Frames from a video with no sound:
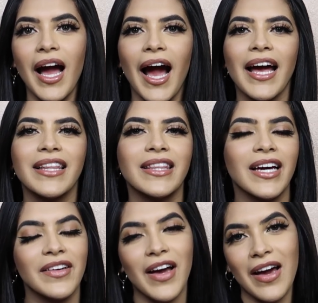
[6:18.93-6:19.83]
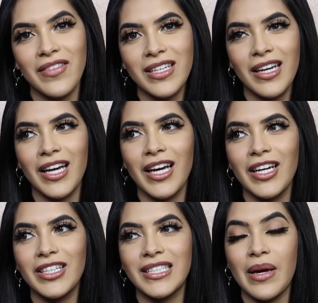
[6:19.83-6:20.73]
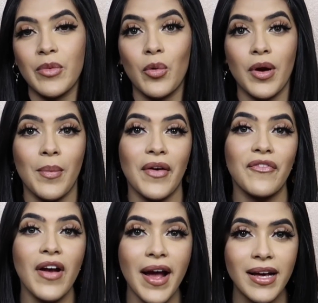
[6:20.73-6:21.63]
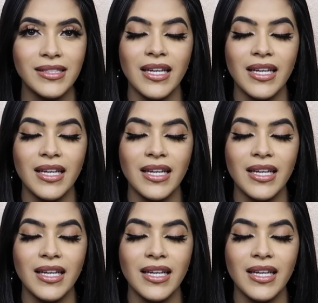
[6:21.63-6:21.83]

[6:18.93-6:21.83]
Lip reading: I love having a good time around my friends.